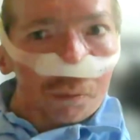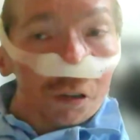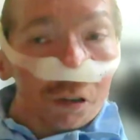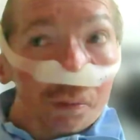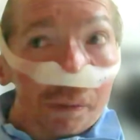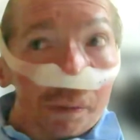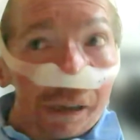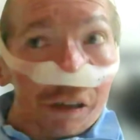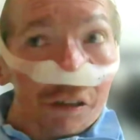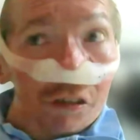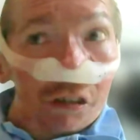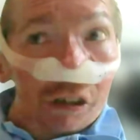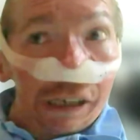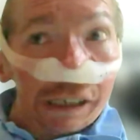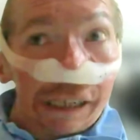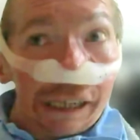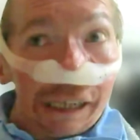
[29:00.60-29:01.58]
which
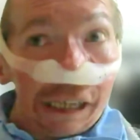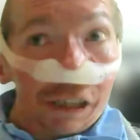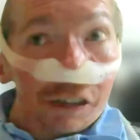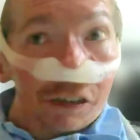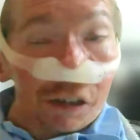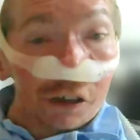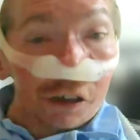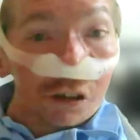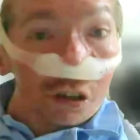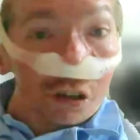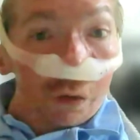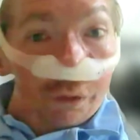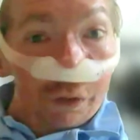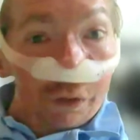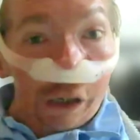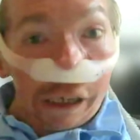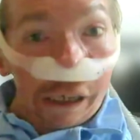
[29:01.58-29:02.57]
means I need
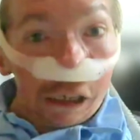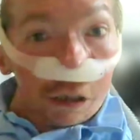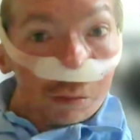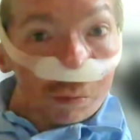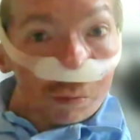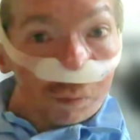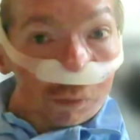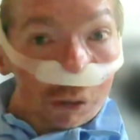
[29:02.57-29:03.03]
to find